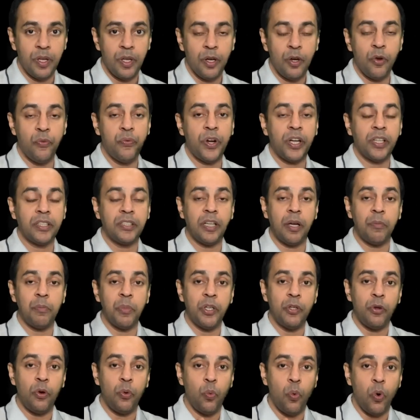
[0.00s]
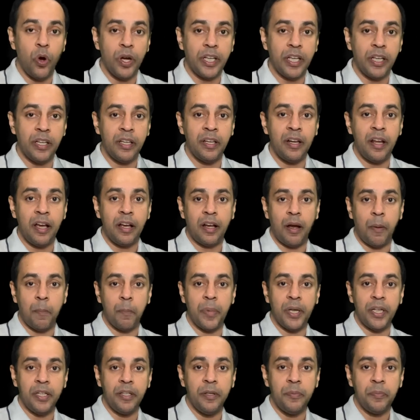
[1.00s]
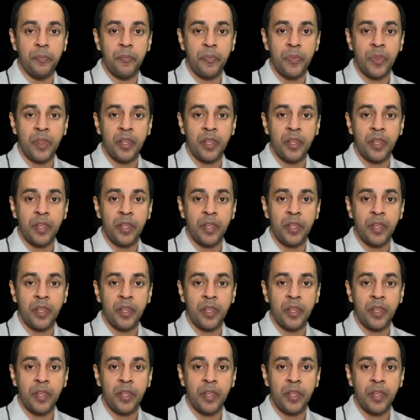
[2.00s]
Now, for example, you are working in a company,